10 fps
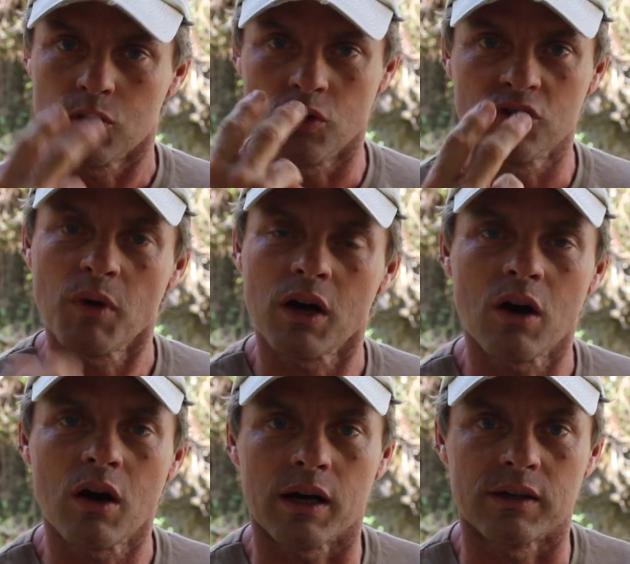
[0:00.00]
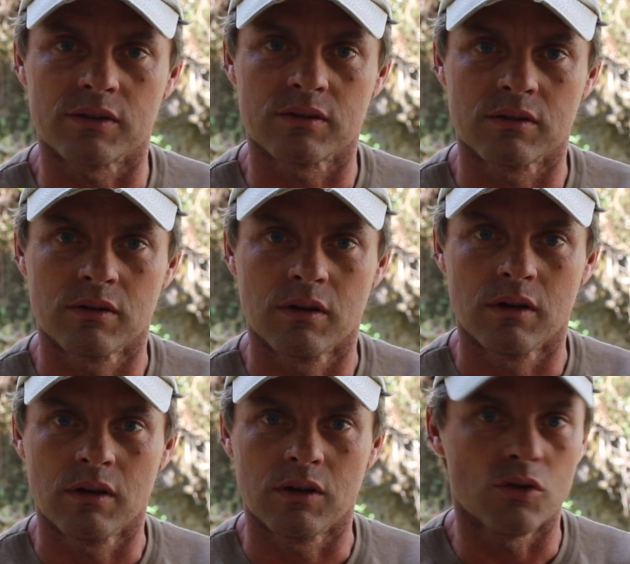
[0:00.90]
use my eyes,
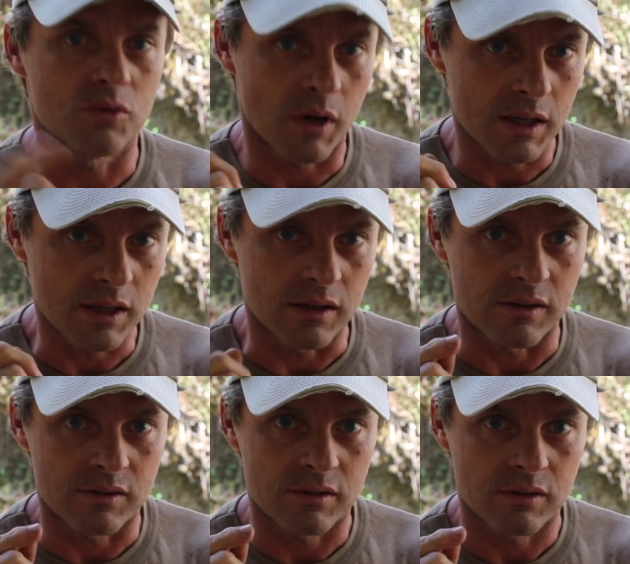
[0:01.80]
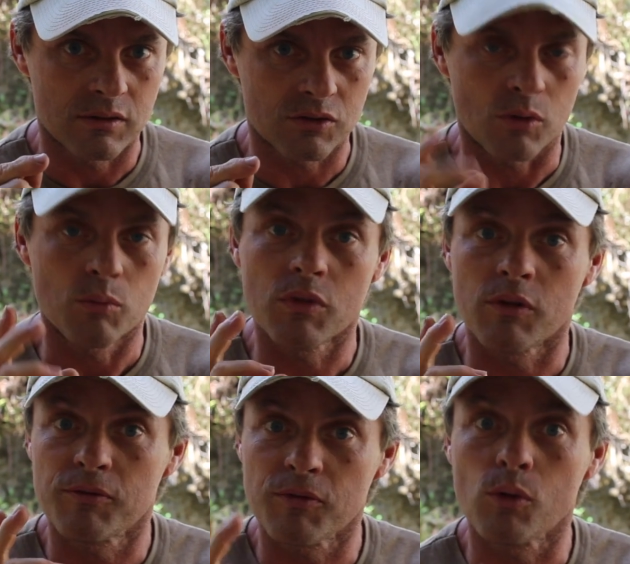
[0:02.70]
use my ears, so
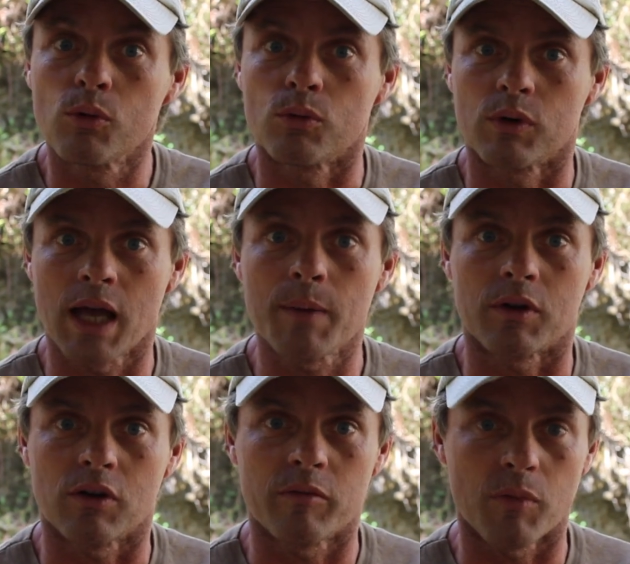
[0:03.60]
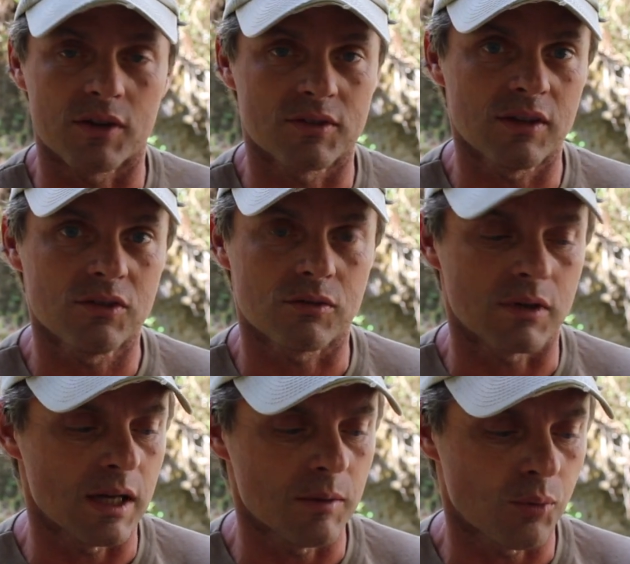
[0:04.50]
the full gamut of my
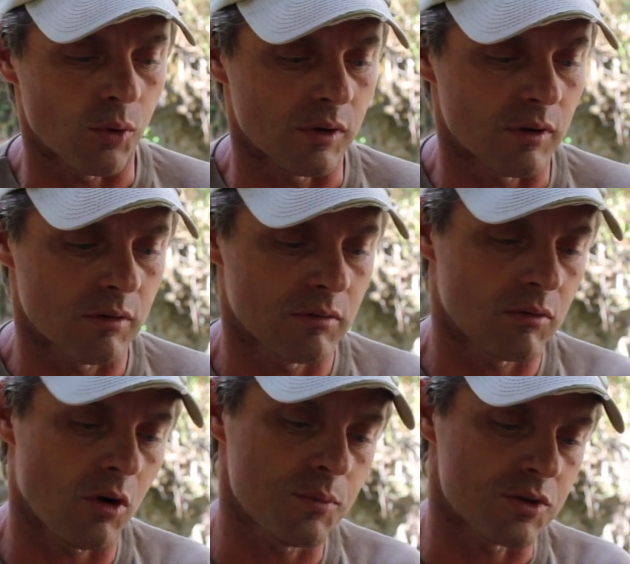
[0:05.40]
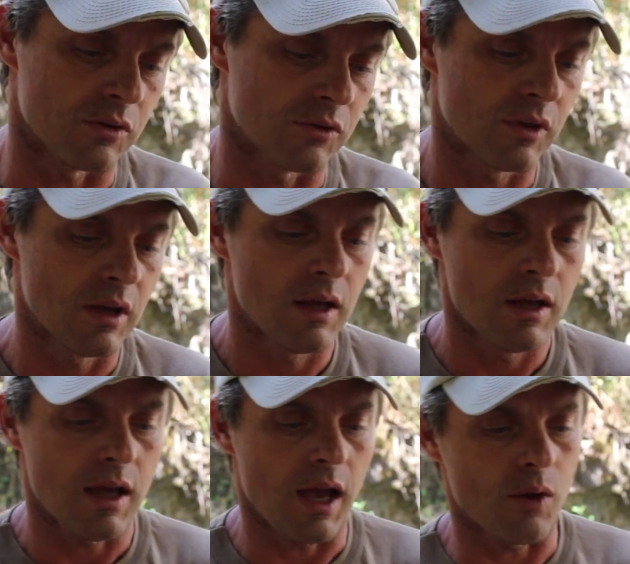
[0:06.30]
sensory input options,
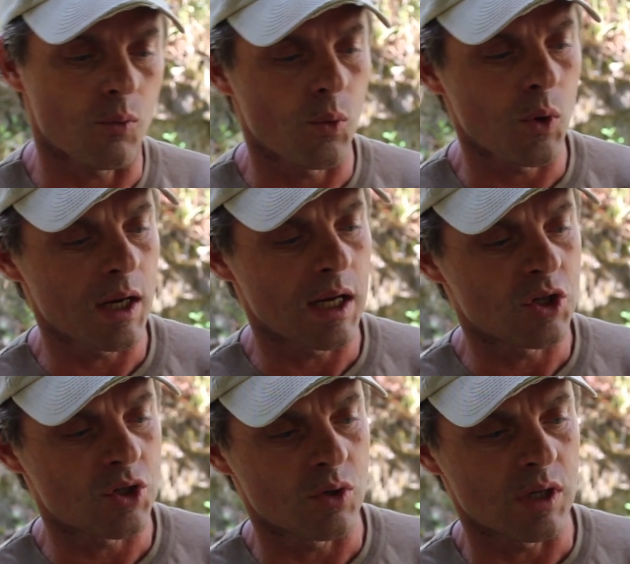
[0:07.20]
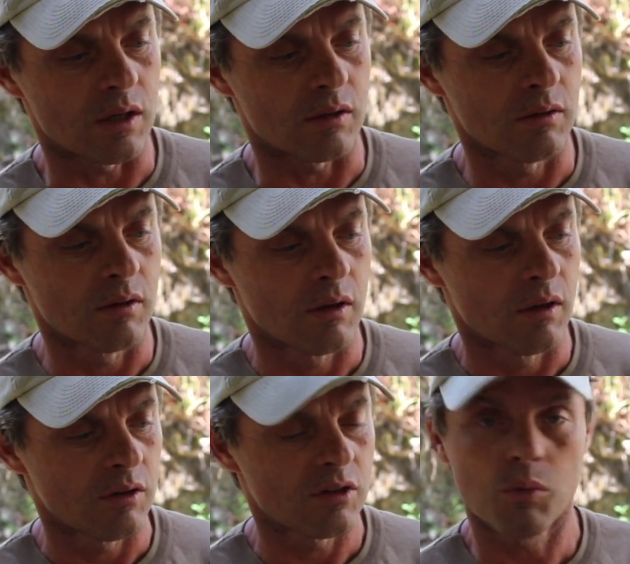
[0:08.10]
and really tune in
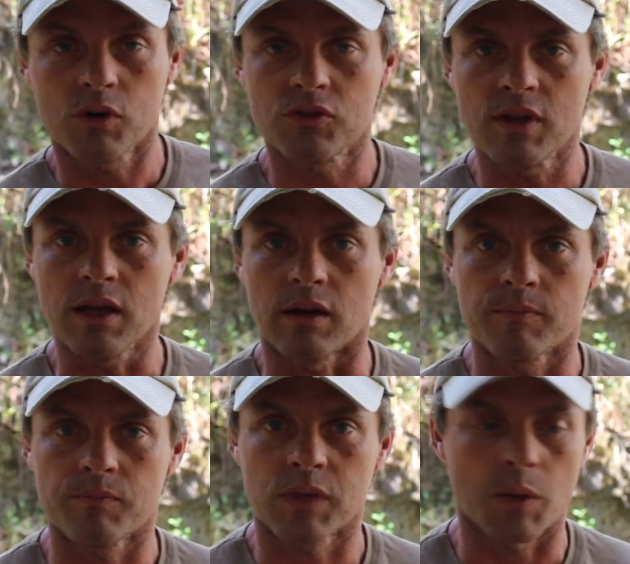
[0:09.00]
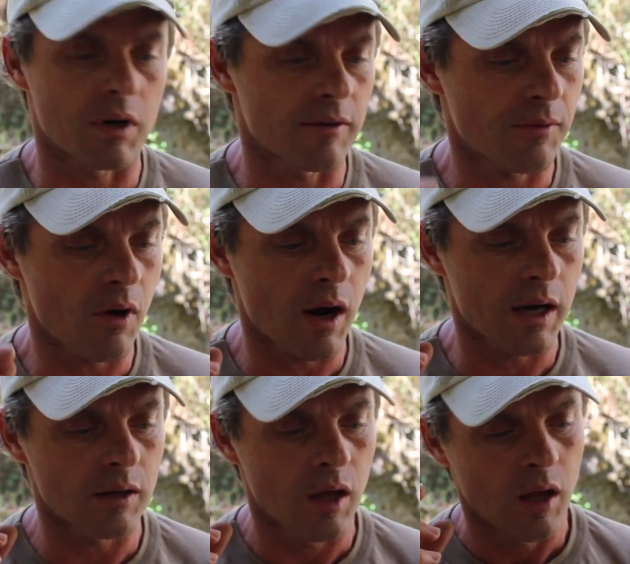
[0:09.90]
to what's there. I mean, I
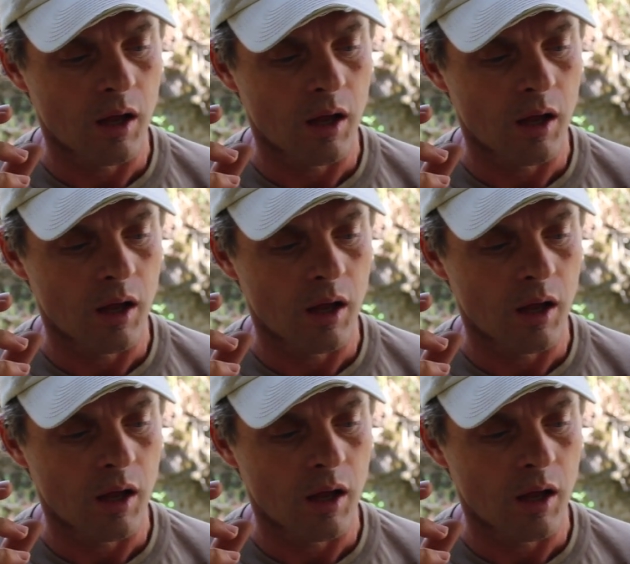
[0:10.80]
find